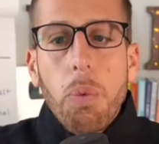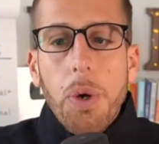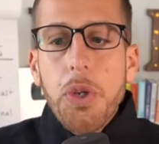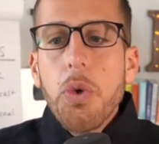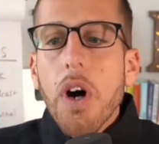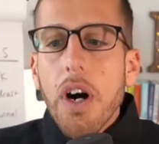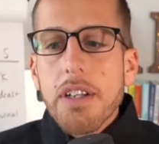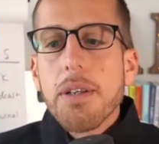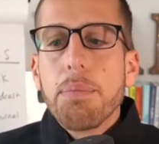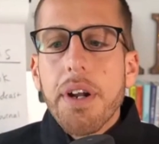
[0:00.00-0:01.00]
When you hug
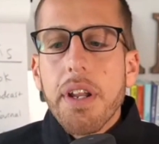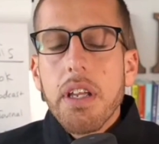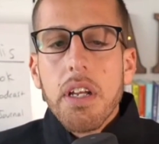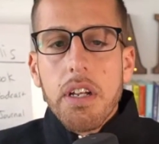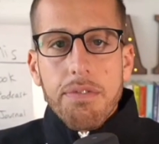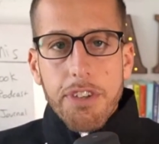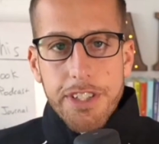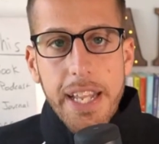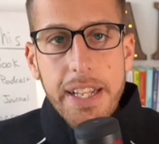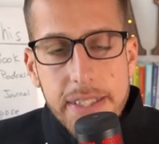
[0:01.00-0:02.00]
somebody for
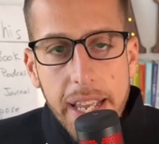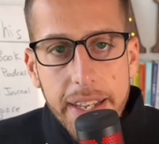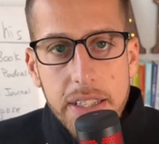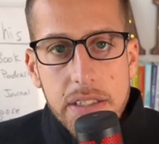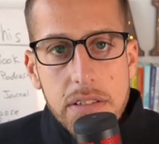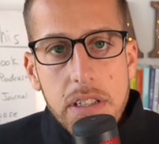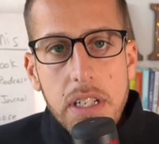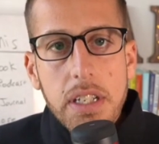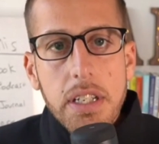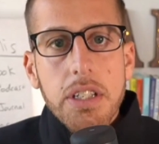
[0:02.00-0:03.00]
10 seconds,
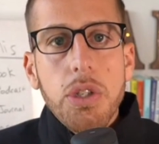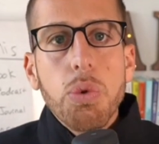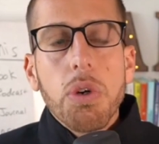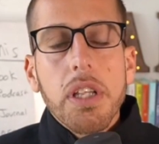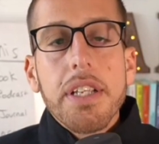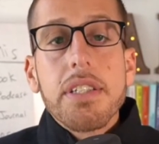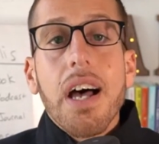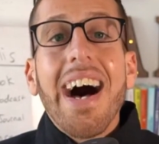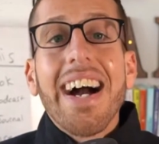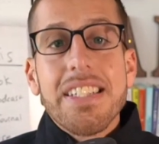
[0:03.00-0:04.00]
you release
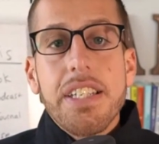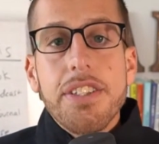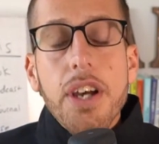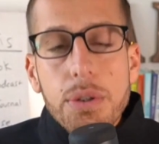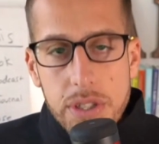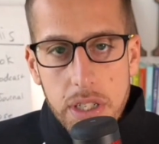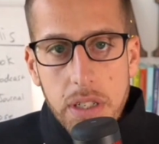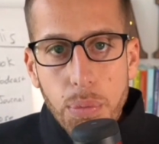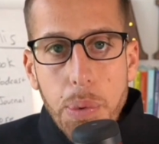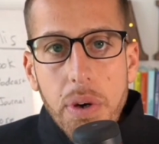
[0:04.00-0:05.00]
oxytocin.
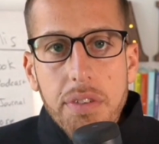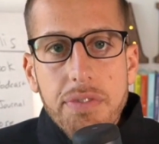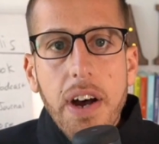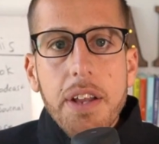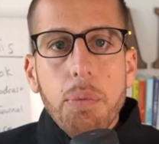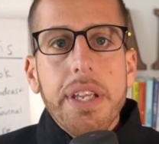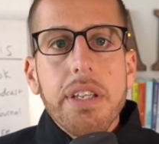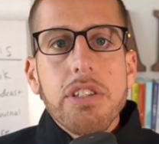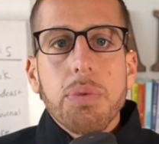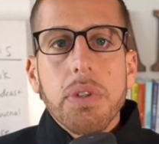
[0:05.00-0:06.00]
We want to find
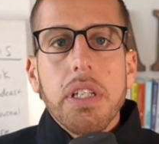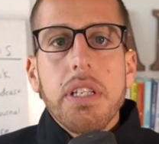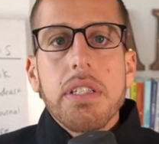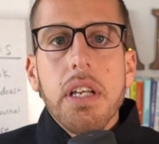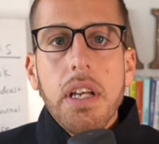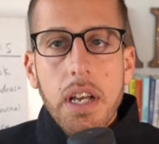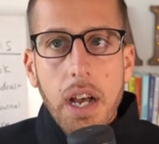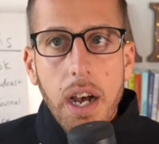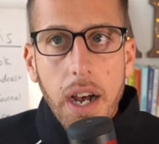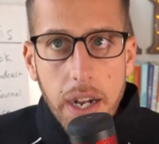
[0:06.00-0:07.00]
ways to release
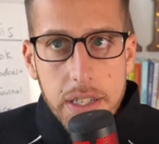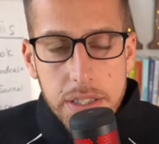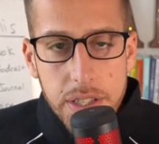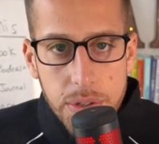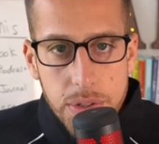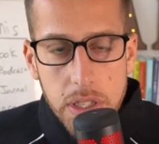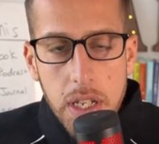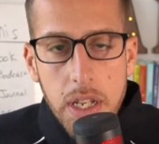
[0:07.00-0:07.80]
oxytocin.